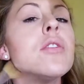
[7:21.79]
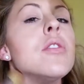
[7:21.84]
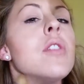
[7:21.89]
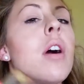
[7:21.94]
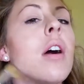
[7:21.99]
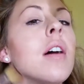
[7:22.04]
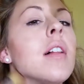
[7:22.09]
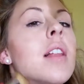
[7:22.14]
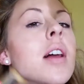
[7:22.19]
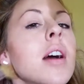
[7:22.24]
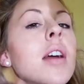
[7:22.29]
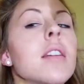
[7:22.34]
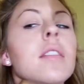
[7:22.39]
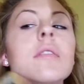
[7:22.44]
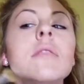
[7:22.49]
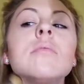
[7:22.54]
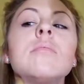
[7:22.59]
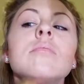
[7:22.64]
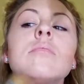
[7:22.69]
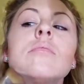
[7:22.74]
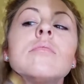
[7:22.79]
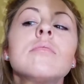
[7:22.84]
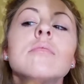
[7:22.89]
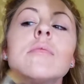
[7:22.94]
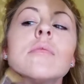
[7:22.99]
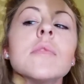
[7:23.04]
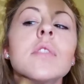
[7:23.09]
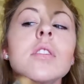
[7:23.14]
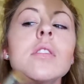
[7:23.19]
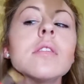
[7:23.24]
jawline,
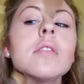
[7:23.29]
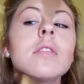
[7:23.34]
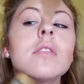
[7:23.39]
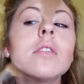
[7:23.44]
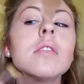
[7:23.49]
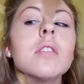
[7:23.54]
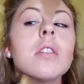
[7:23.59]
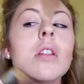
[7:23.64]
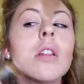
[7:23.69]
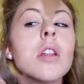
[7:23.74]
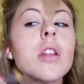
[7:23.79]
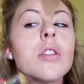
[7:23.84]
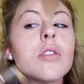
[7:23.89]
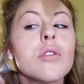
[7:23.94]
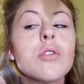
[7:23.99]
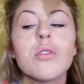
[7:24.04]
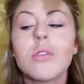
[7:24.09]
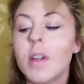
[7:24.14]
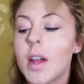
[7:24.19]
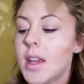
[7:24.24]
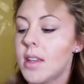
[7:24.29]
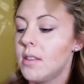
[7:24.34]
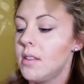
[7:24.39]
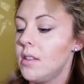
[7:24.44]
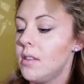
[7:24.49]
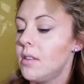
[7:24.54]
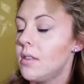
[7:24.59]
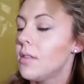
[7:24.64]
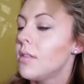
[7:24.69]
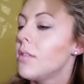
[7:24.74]
cylinderize it.